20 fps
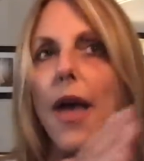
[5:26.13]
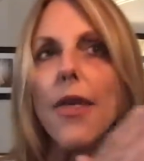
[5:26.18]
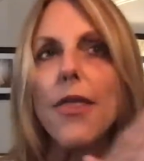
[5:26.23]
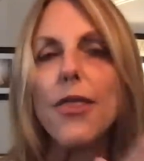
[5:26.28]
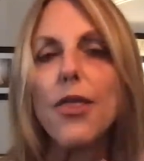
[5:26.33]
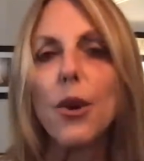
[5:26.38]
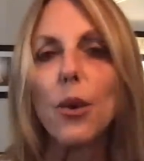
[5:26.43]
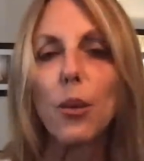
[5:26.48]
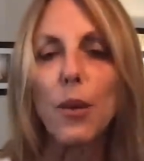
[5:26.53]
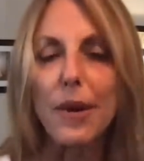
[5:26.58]

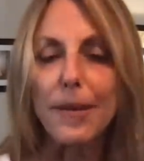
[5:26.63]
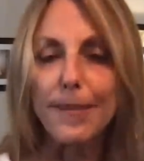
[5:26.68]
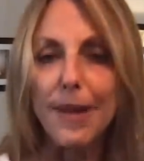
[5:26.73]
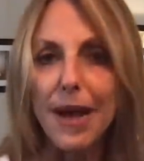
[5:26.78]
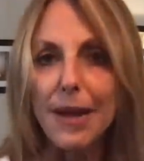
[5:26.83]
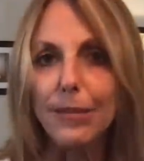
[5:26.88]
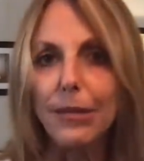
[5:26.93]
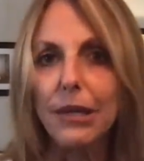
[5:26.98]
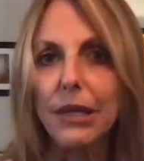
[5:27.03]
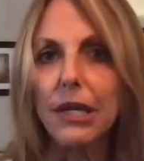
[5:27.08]
The
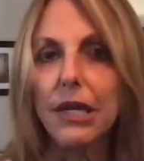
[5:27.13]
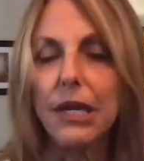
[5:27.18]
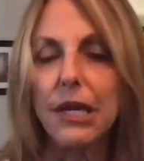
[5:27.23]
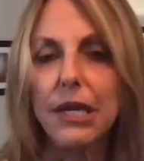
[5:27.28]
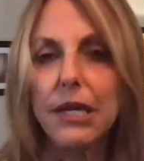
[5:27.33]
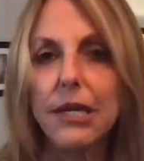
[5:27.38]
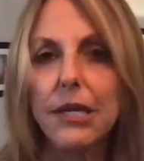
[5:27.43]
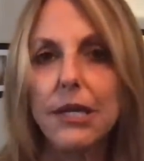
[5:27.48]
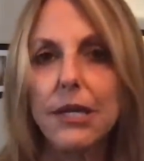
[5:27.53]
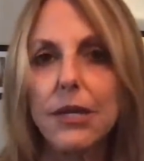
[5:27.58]

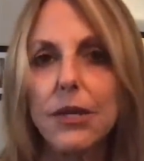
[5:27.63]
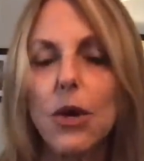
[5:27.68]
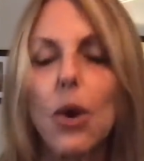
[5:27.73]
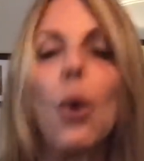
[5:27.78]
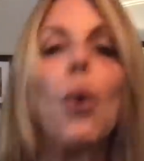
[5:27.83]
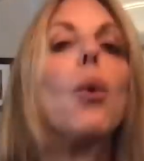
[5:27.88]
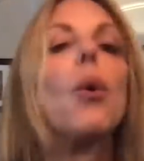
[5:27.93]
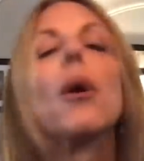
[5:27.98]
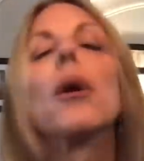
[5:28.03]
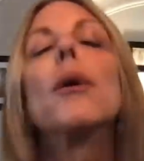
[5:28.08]
Republicans,
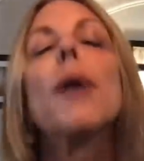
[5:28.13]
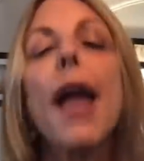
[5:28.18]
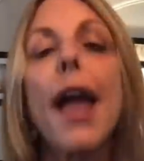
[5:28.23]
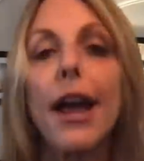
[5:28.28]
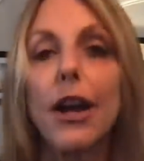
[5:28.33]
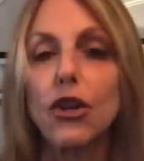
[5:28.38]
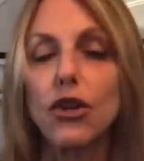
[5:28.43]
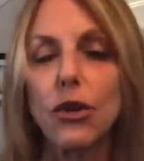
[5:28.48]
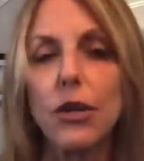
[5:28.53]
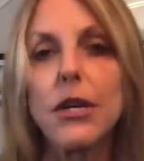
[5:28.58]
or
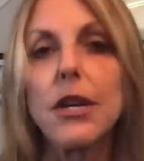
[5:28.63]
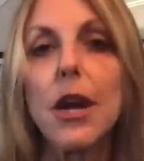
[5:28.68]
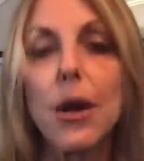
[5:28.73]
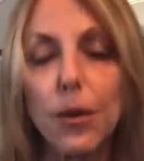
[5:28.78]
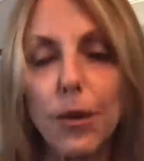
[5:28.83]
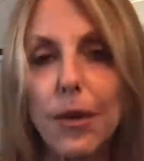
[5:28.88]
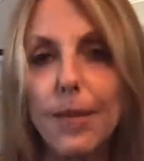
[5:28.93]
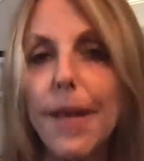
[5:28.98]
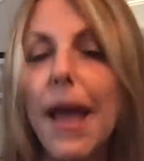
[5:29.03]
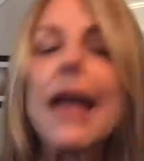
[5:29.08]
actually not